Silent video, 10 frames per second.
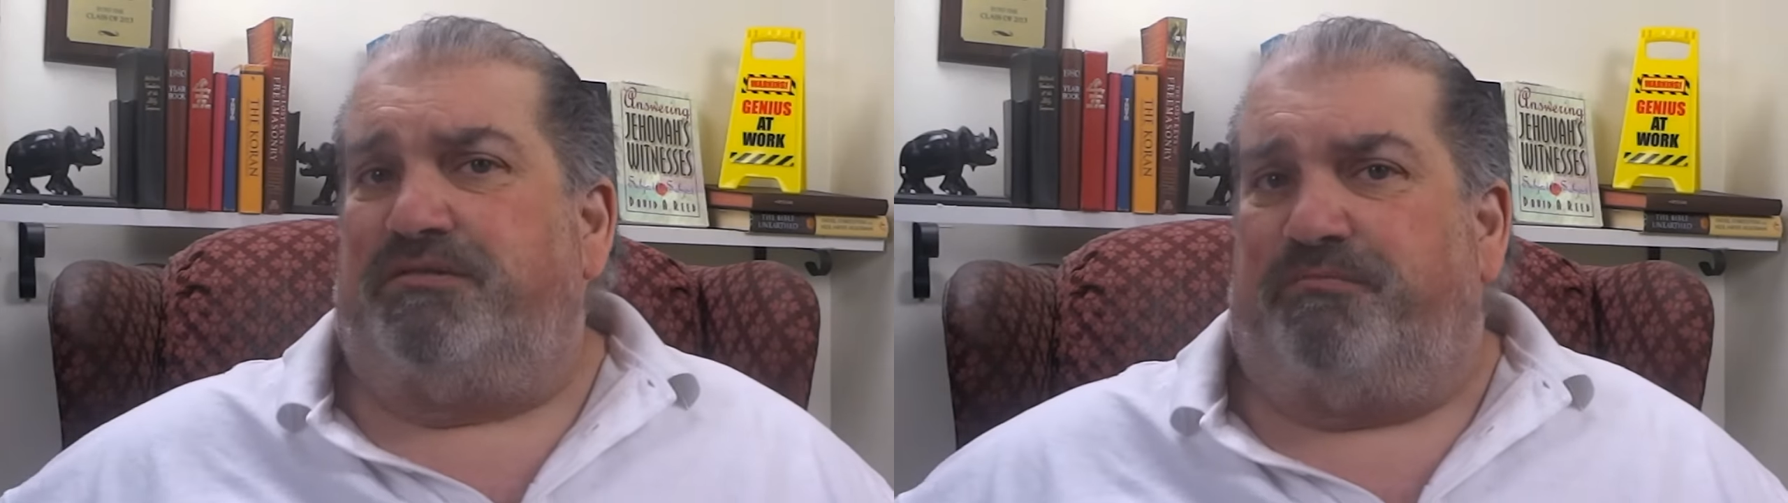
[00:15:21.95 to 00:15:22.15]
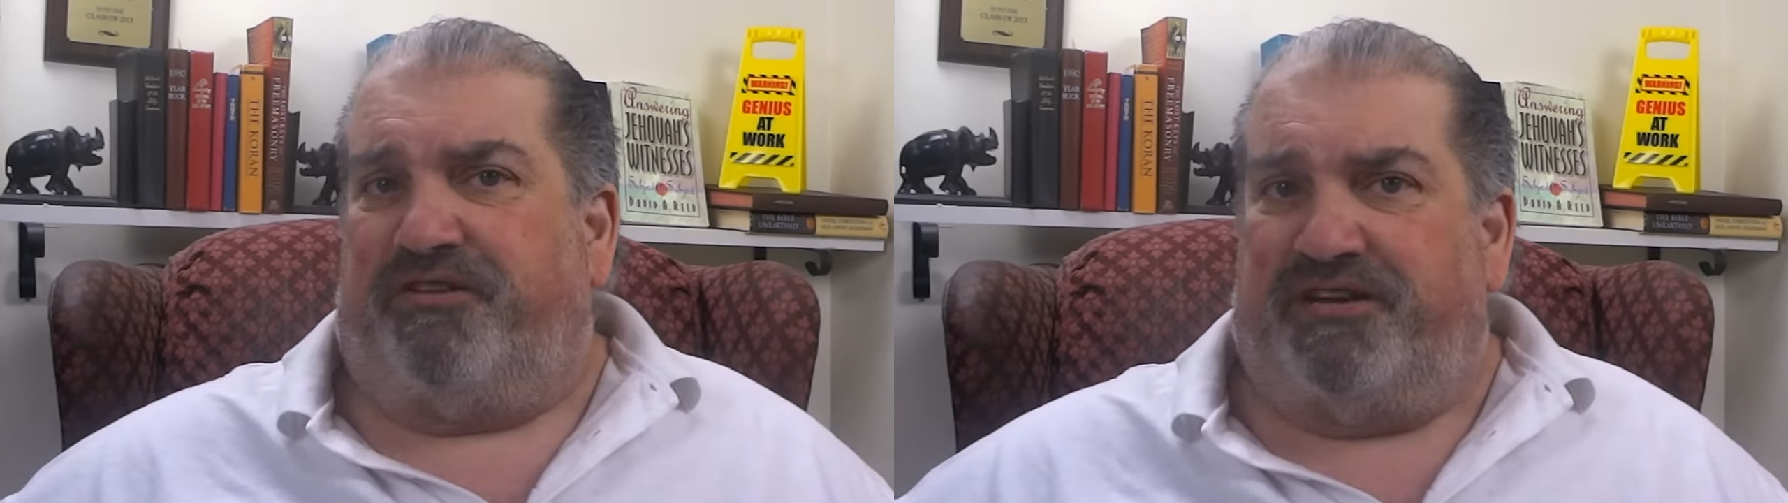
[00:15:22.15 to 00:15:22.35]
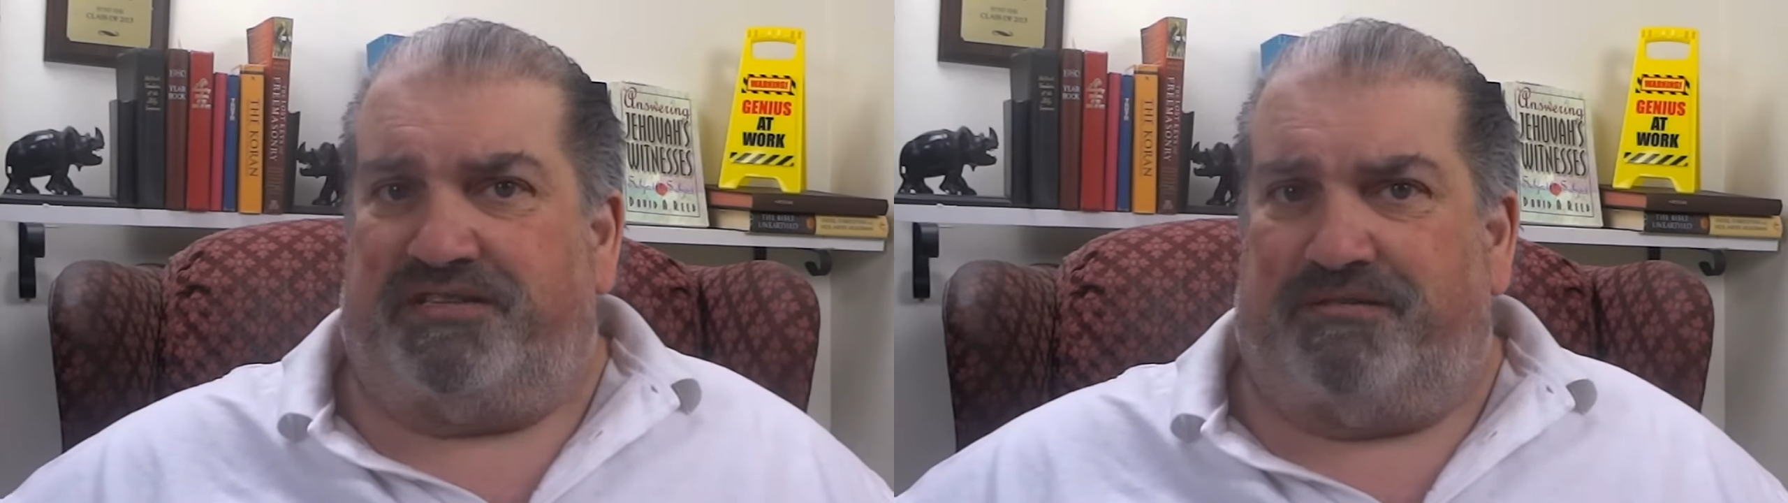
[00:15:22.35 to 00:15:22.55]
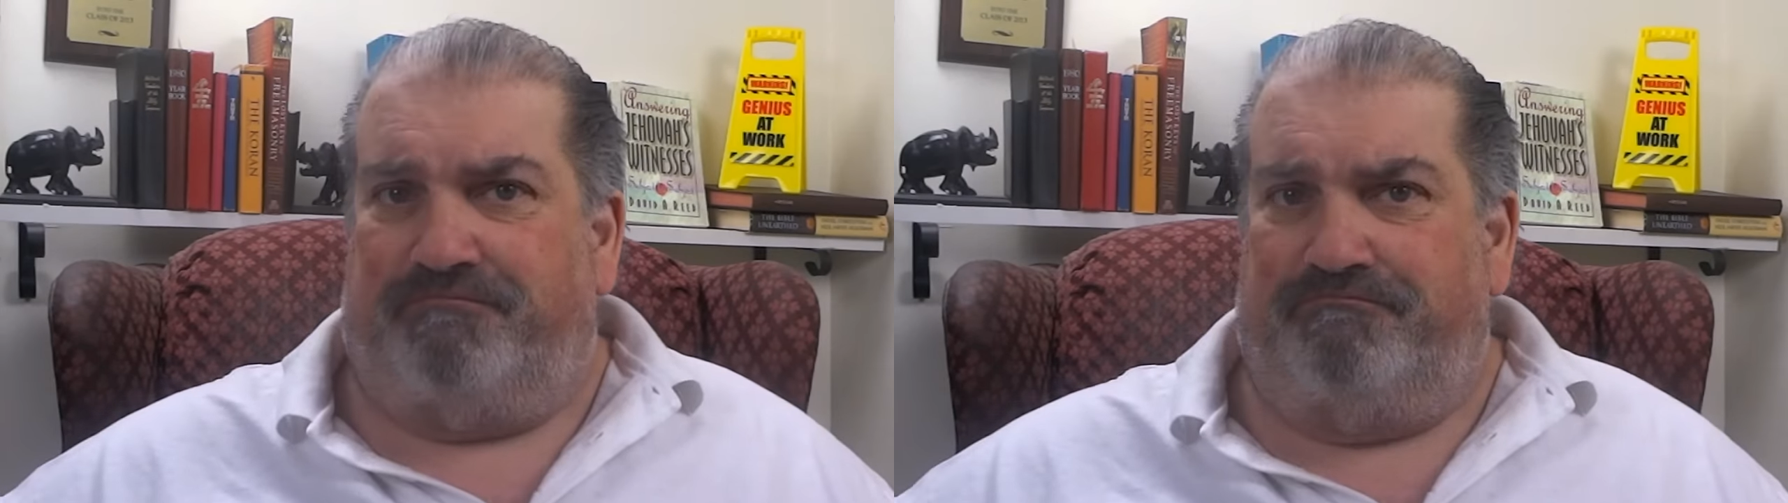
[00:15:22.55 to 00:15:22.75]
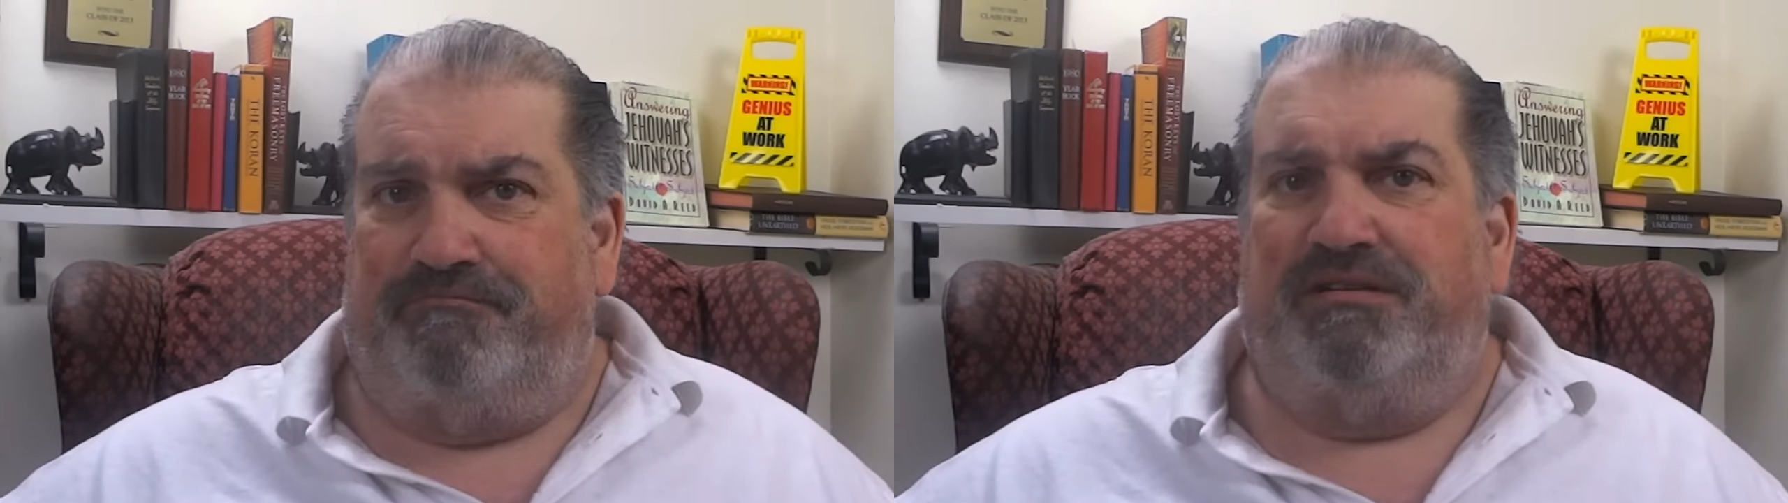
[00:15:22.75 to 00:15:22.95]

surprising?